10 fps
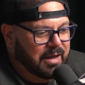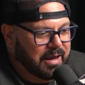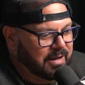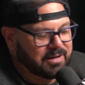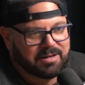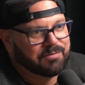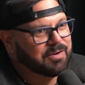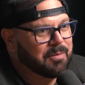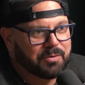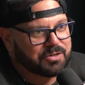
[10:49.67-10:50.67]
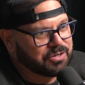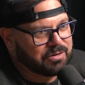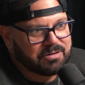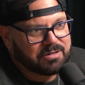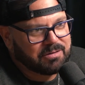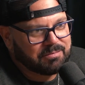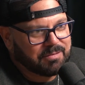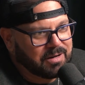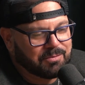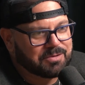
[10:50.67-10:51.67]
and he had given up on church
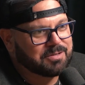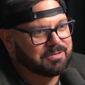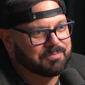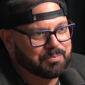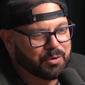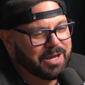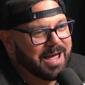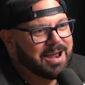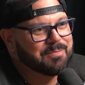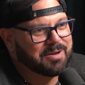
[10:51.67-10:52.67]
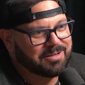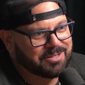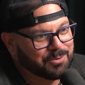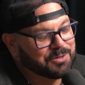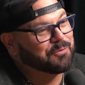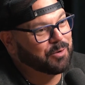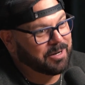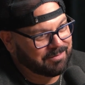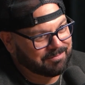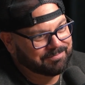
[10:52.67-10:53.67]
and he was pretty adamant to his
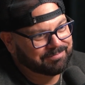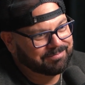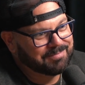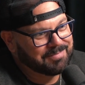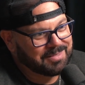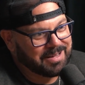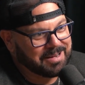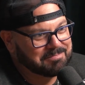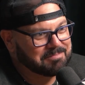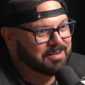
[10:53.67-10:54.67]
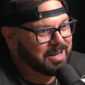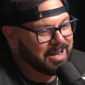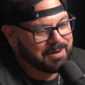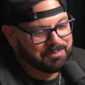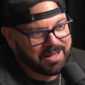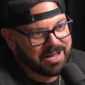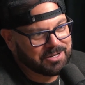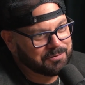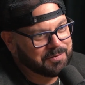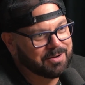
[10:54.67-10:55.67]
friend like hey, I'm
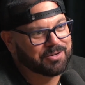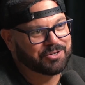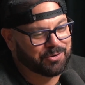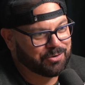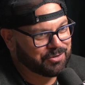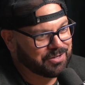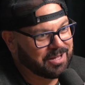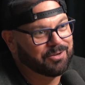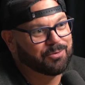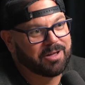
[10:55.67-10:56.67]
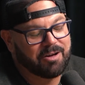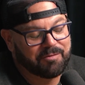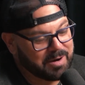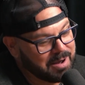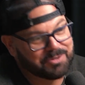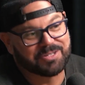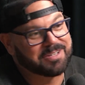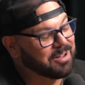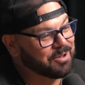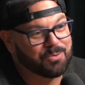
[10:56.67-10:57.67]
glad you found a church that you love, but I'm just
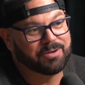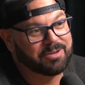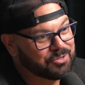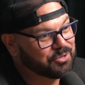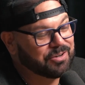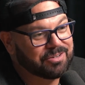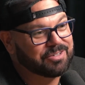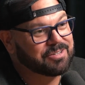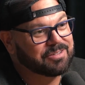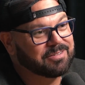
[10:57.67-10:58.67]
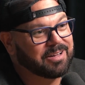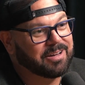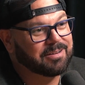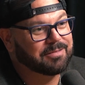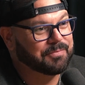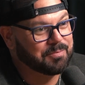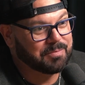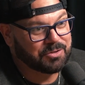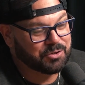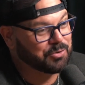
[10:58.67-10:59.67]
not going to church. Like,
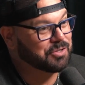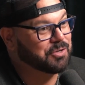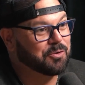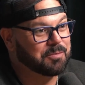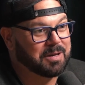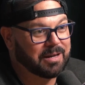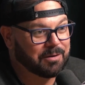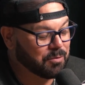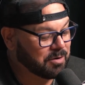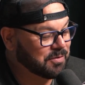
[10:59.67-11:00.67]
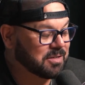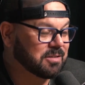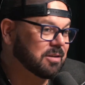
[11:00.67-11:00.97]
church has hurt me. One of his